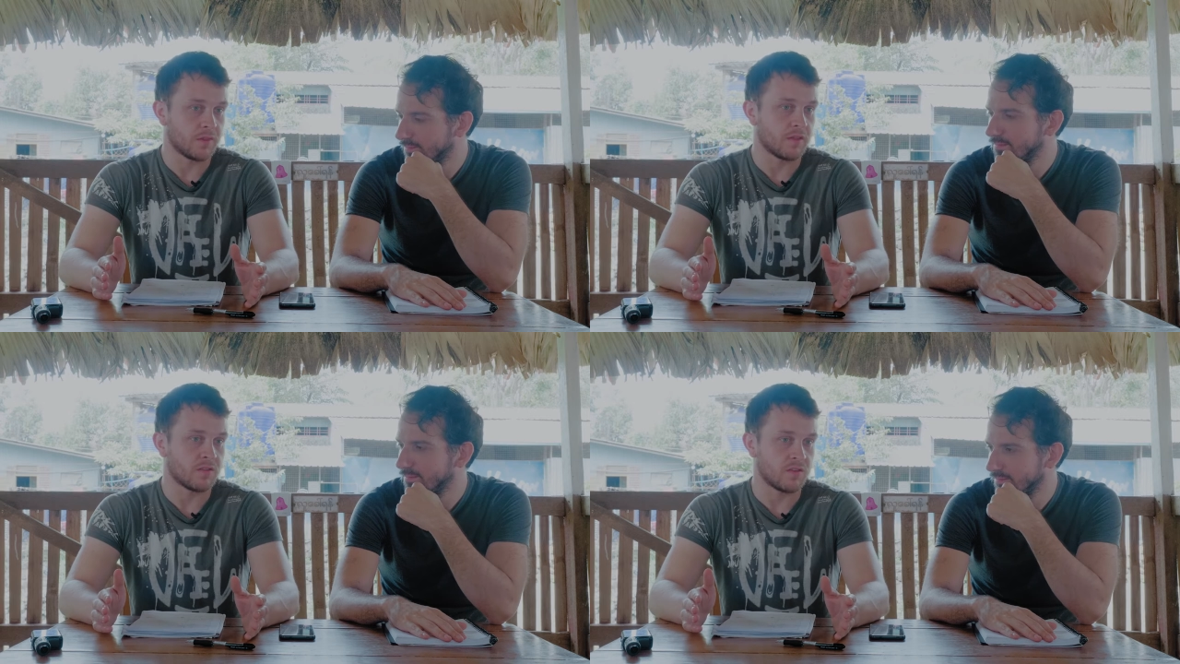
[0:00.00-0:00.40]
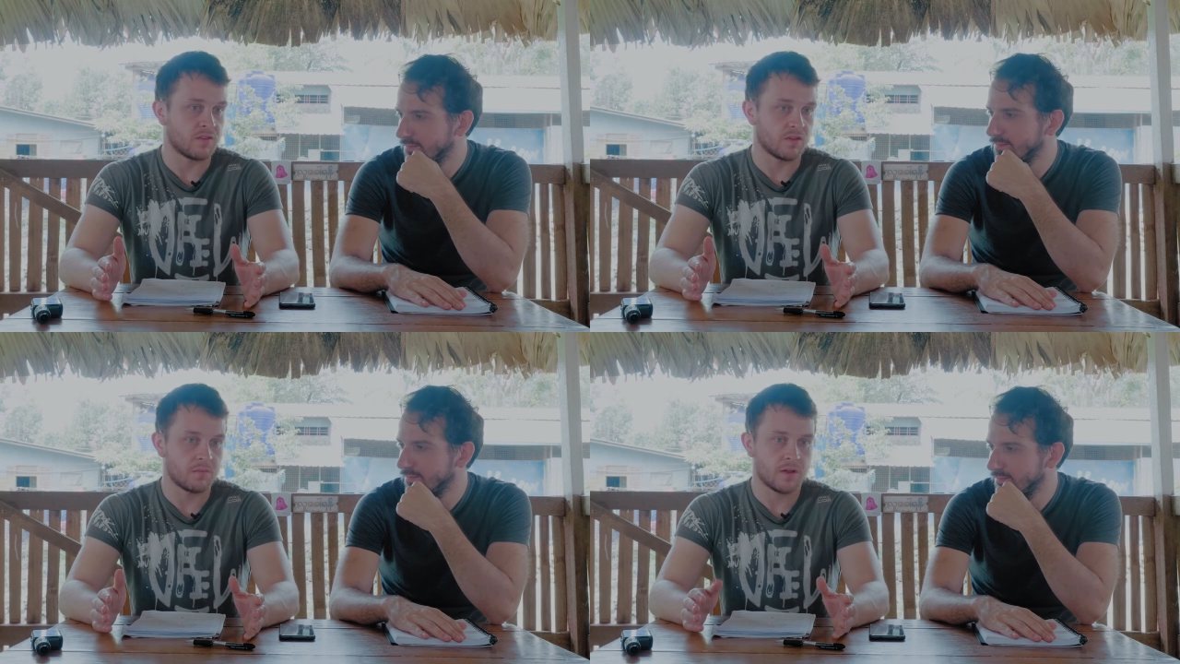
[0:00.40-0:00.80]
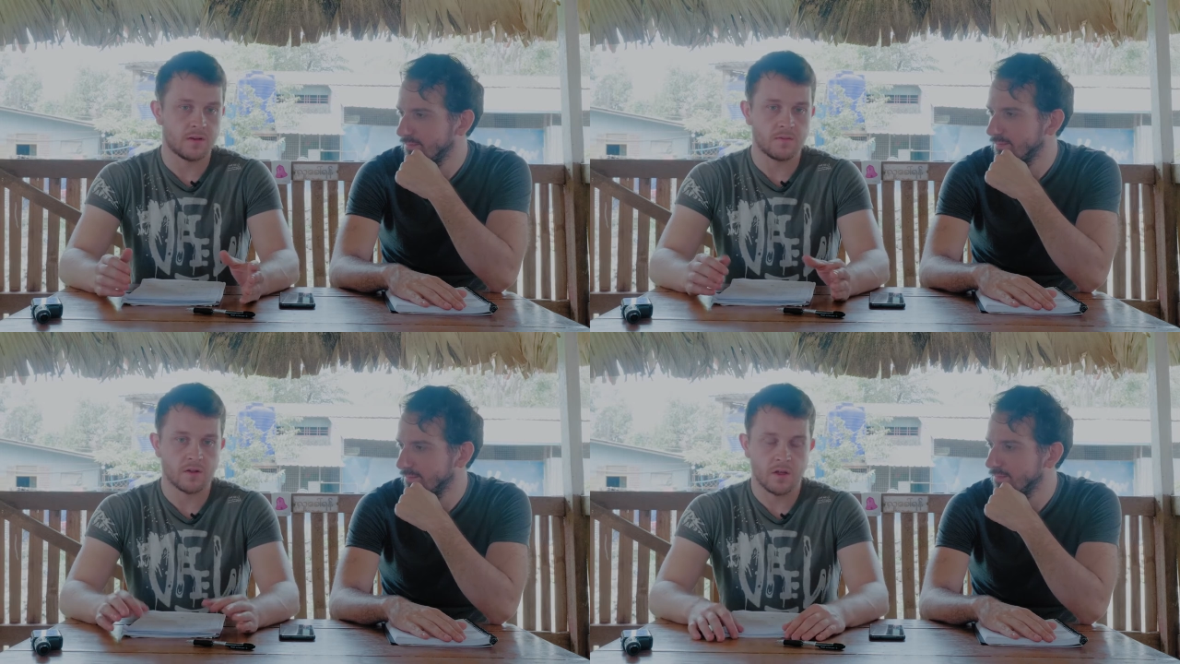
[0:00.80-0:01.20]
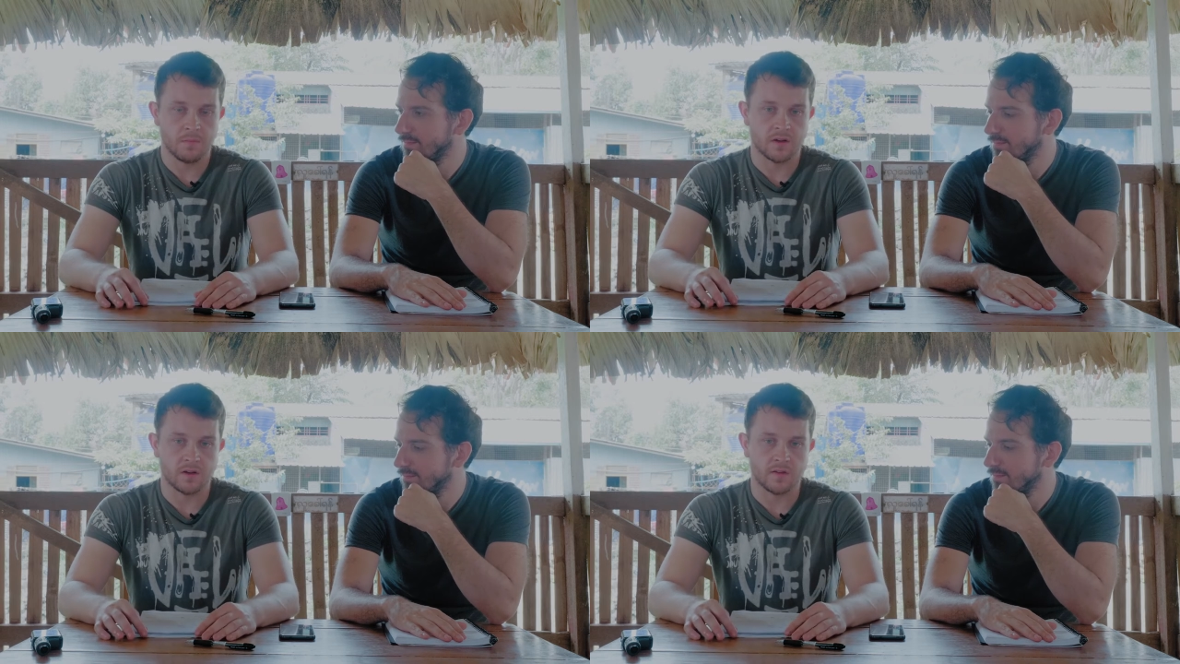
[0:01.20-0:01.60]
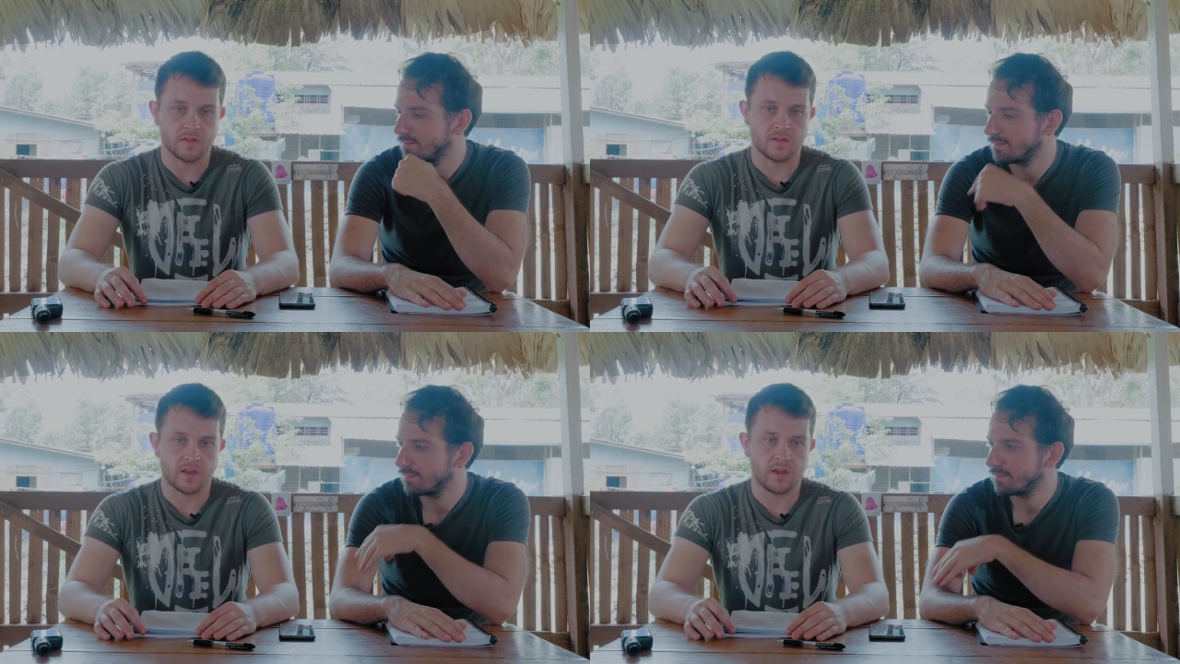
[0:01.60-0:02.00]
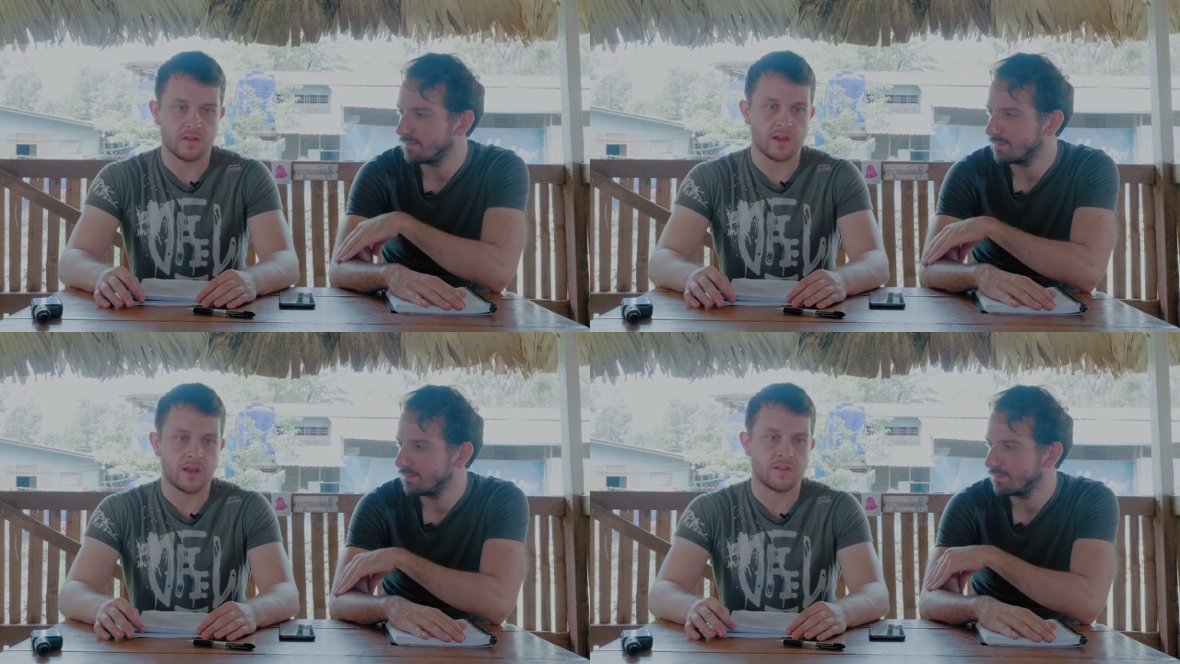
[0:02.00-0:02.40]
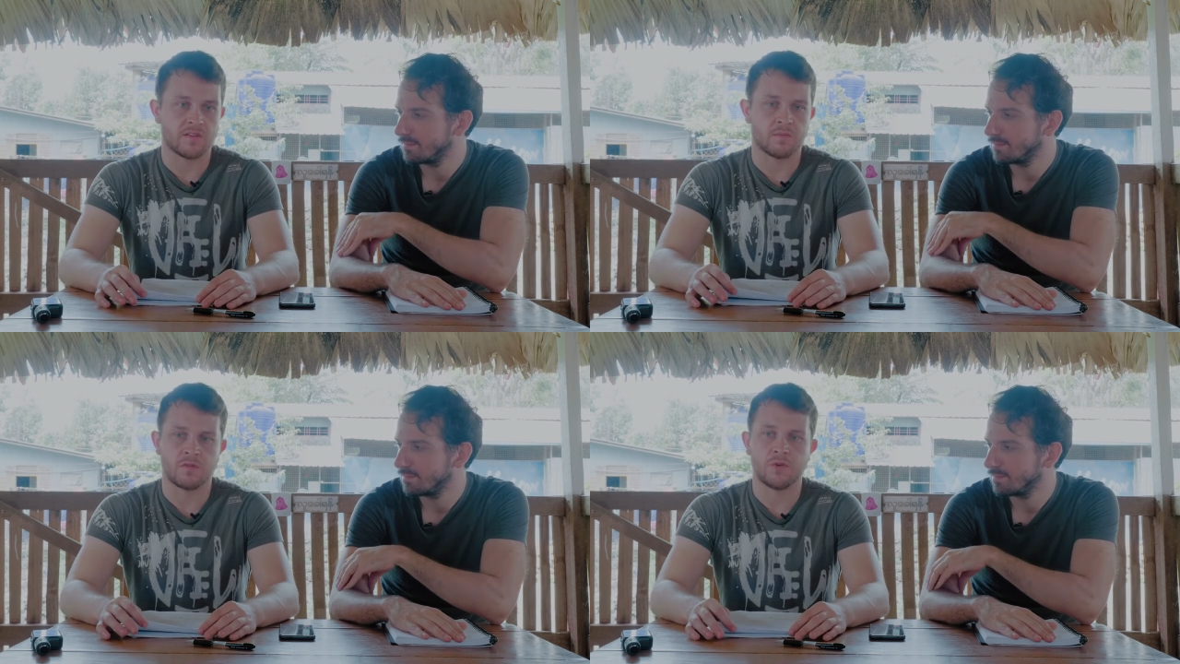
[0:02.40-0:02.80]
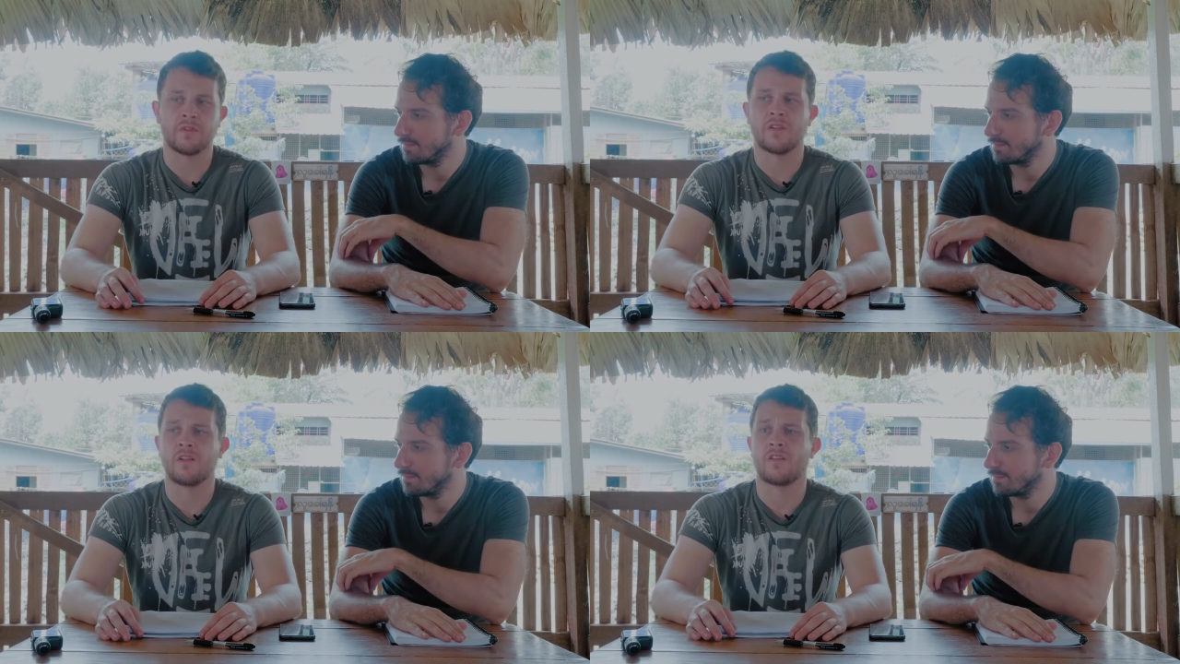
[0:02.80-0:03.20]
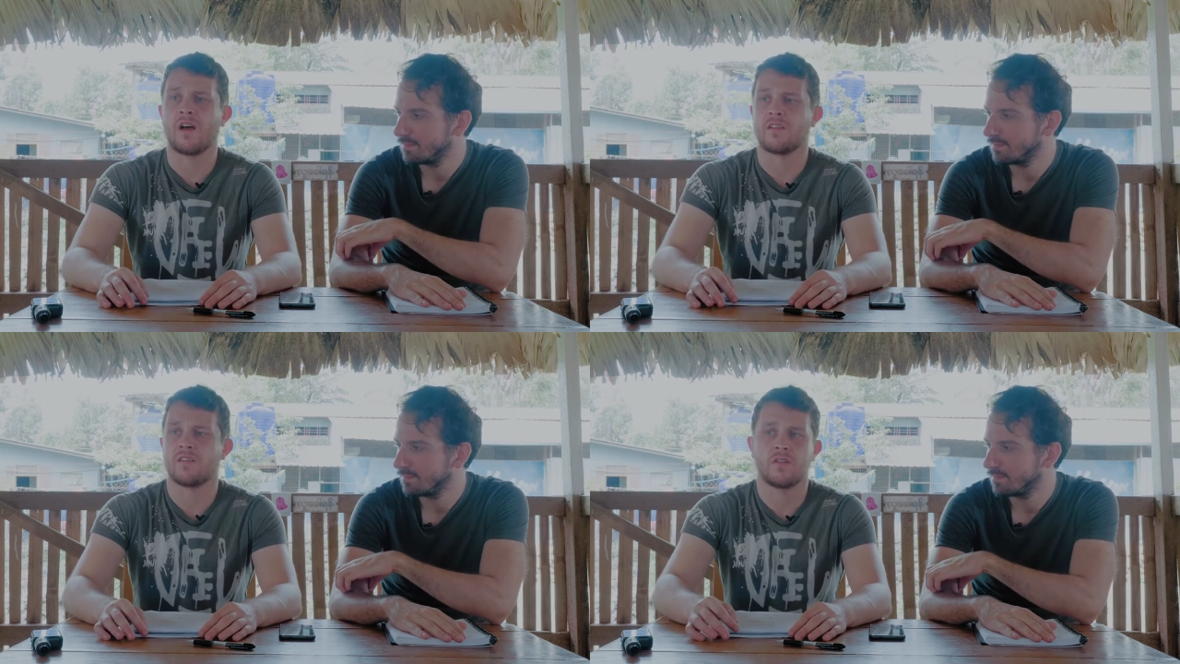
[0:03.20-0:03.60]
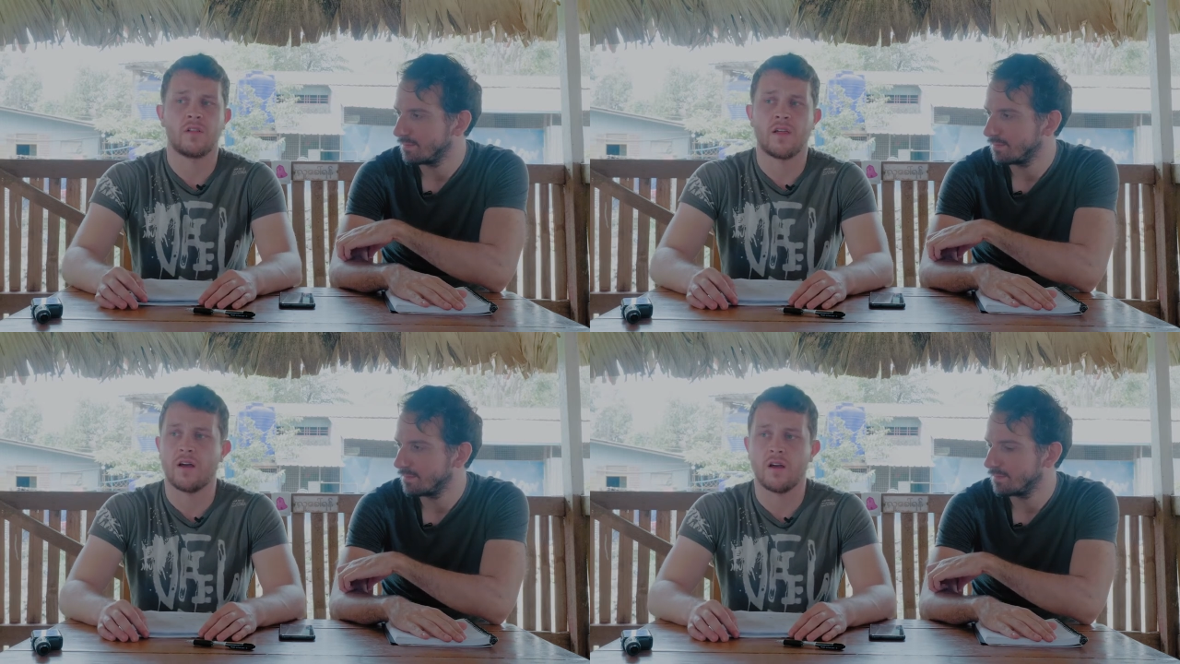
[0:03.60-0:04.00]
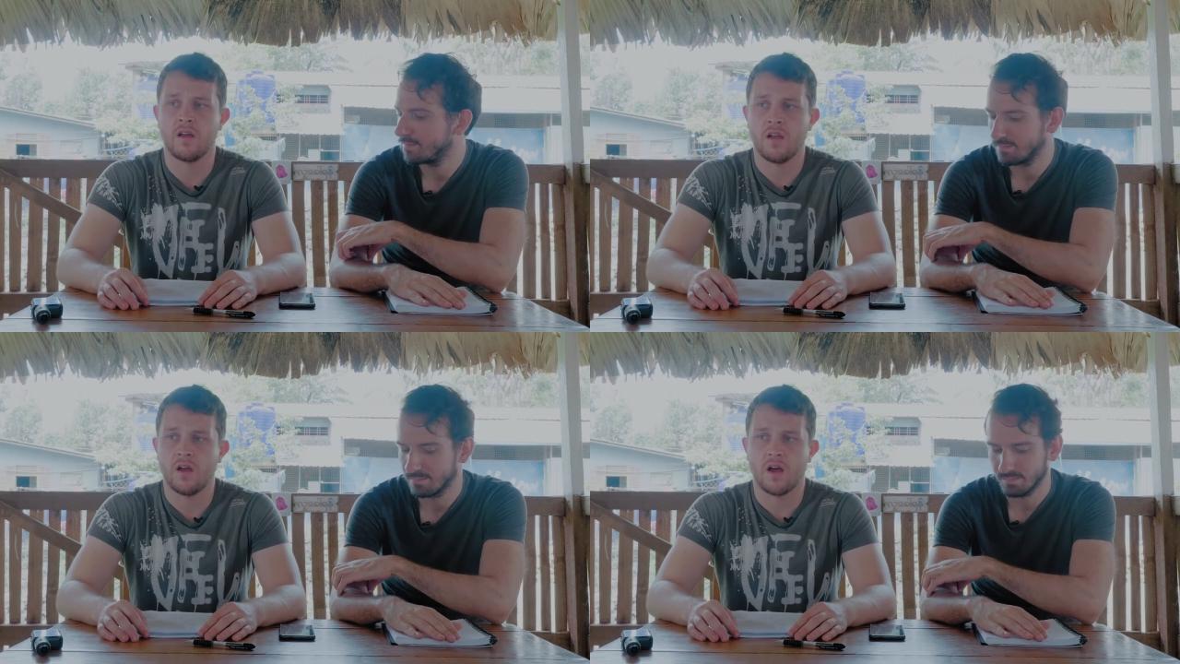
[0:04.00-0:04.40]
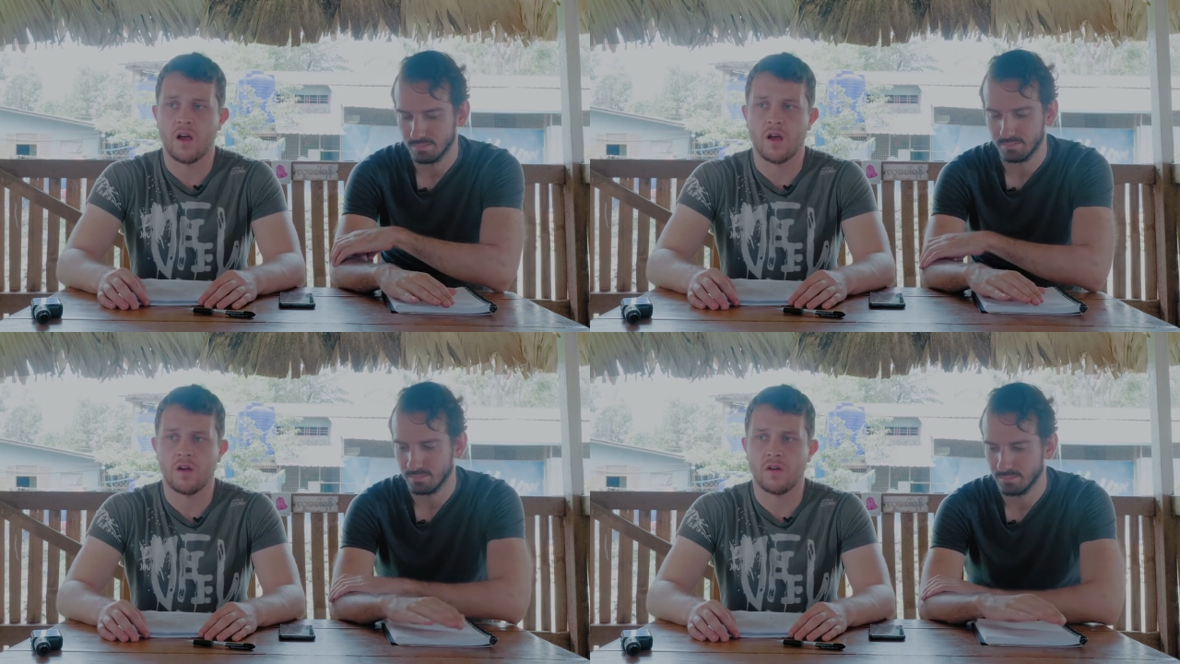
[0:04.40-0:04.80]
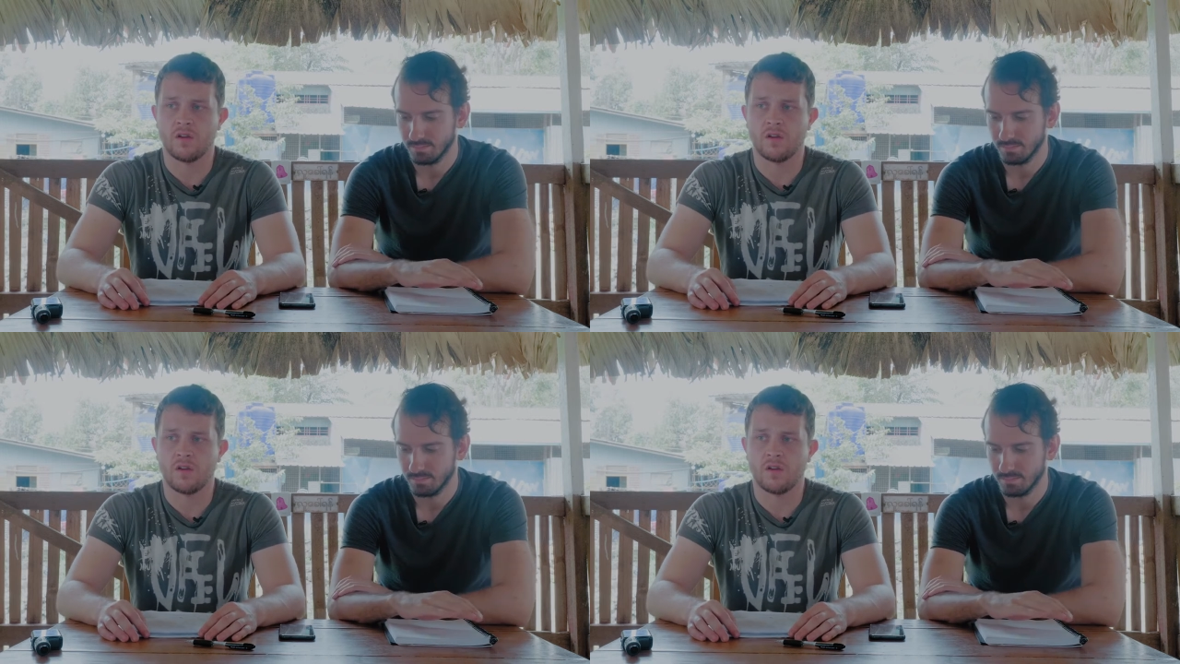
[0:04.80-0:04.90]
Speaker 1: in Tun Tun Min, because he, he has some tools in his arsenal that uh,